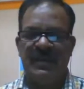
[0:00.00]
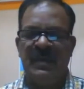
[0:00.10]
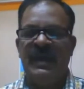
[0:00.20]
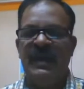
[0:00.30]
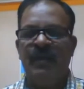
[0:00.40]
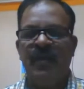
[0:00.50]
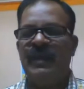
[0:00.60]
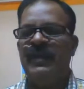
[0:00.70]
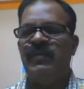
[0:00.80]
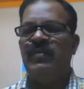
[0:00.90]

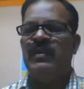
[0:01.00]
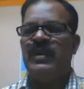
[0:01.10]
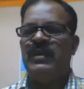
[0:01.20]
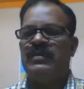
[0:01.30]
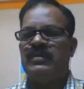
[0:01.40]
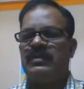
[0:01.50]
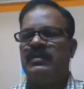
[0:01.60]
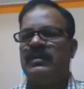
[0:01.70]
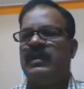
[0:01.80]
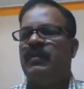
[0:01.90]
Demographic, you know, that
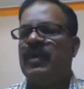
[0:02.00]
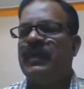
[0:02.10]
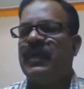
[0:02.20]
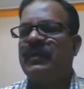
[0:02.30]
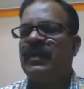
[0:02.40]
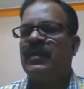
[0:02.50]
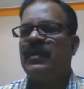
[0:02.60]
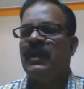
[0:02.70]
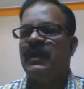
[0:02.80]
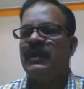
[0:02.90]
demographic means
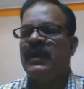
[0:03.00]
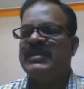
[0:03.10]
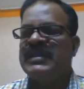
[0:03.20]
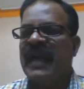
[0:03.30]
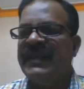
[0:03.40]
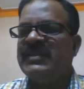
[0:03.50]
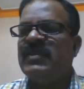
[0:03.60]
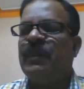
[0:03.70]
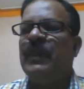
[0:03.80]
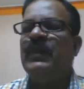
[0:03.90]
the science of
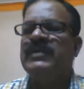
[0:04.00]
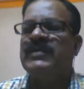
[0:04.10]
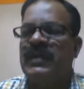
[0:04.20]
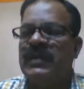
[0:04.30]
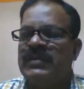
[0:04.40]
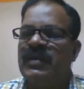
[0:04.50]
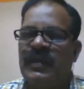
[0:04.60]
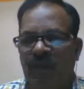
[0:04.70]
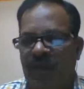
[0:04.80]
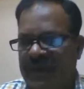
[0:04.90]
population is called demography.